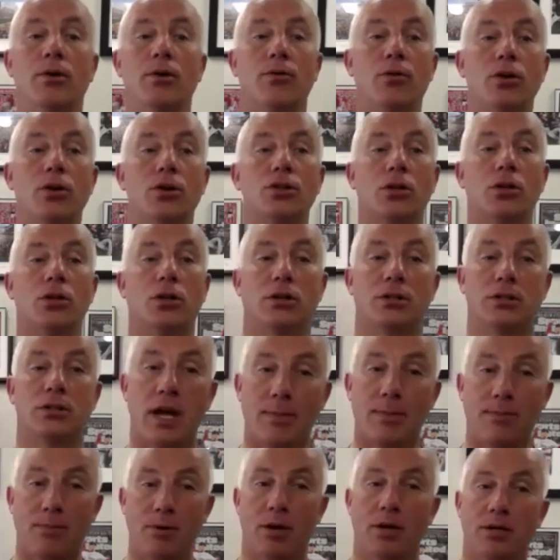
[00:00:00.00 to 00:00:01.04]
first
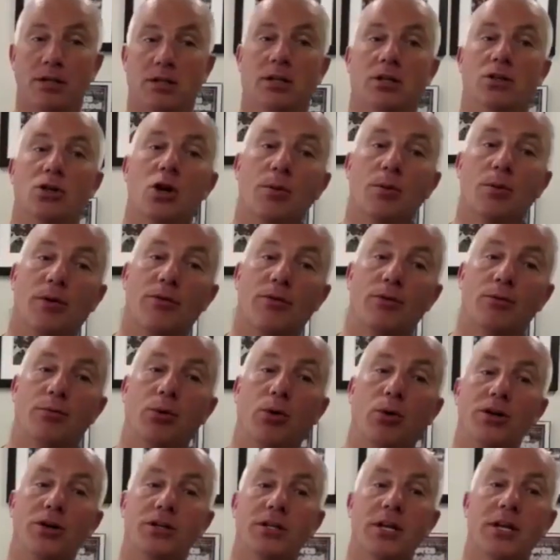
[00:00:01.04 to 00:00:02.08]
step is determine if
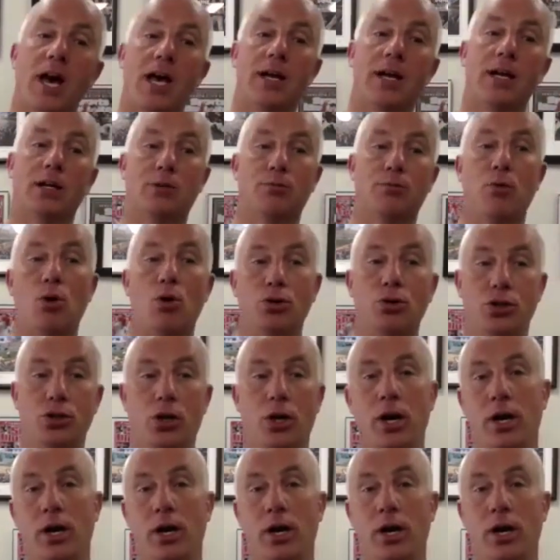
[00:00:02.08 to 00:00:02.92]
employees had an exposure.